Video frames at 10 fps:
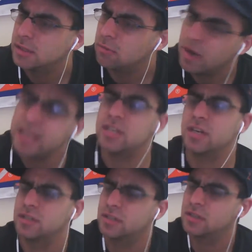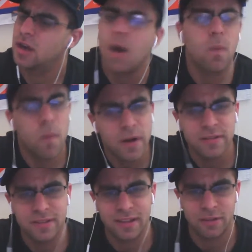Rangers are
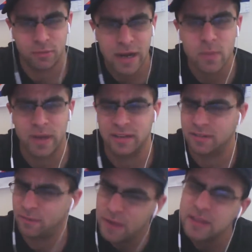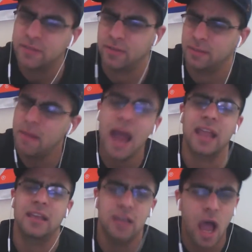worse than the Red Wings defensively?
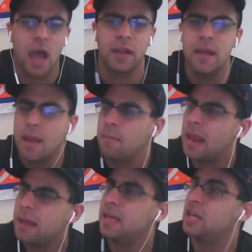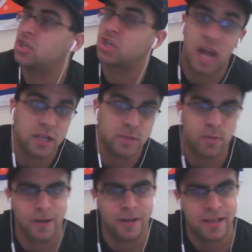My God. Maybe in shots
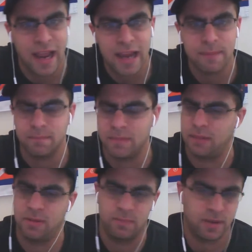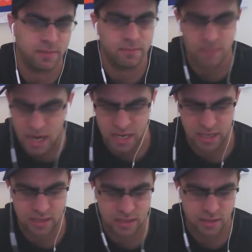per game, maybe, but my
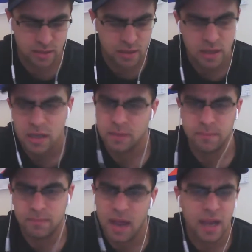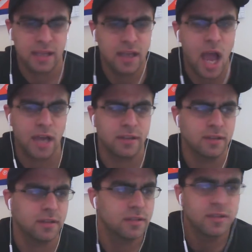God.
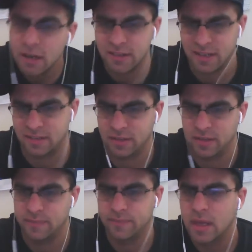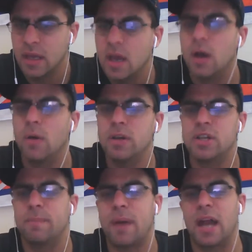Seriously. Who is
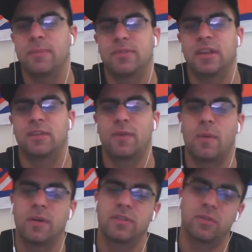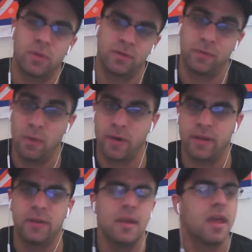your bottom six forwards towards
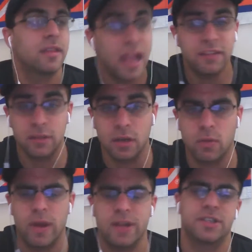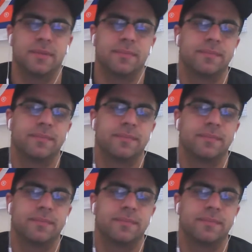Florida? That's a good question.